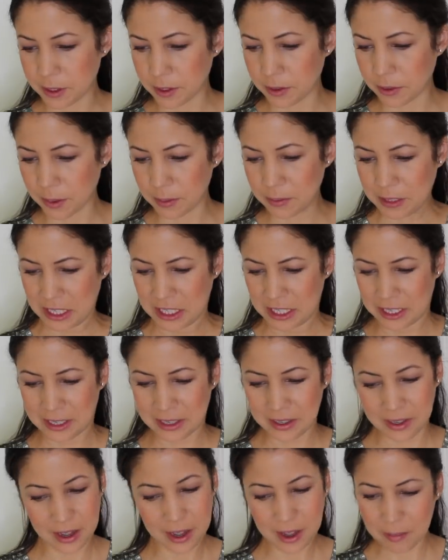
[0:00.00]
so
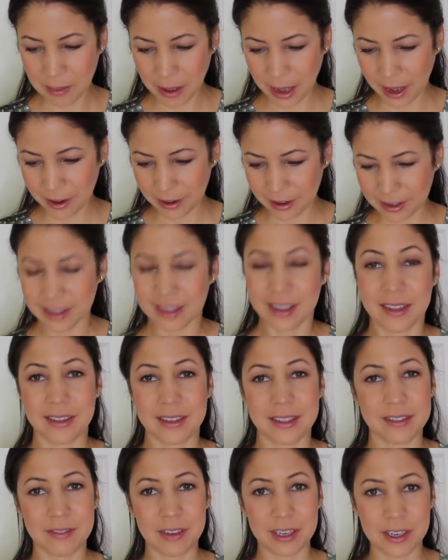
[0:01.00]
I'm back.
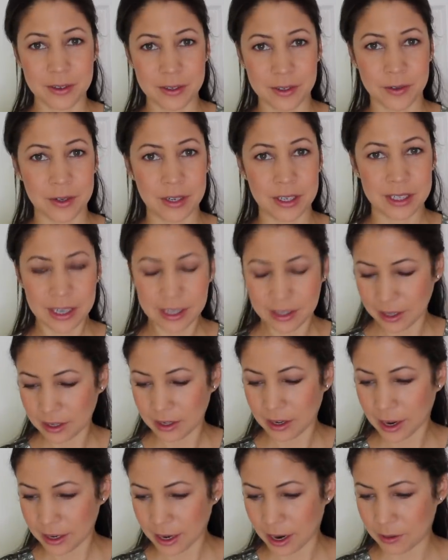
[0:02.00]
This video is going to take like
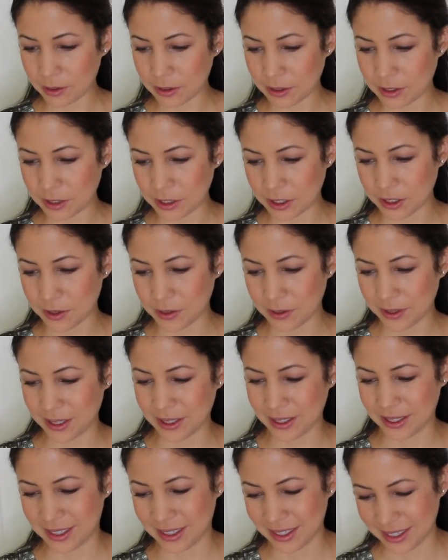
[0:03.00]
9 hours to shoot.
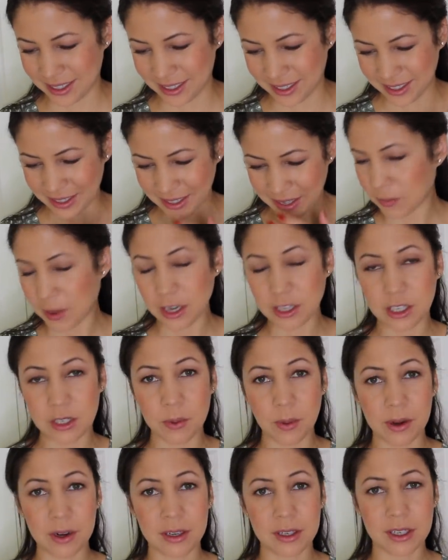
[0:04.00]
I
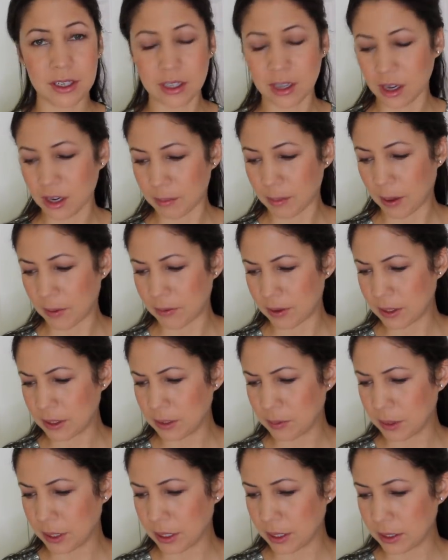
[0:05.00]
just wanted to talk about
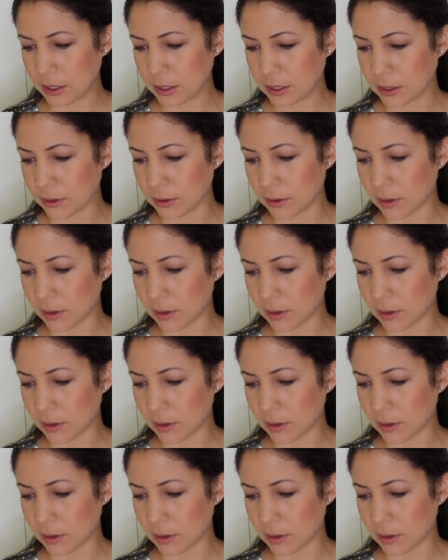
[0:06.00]
this because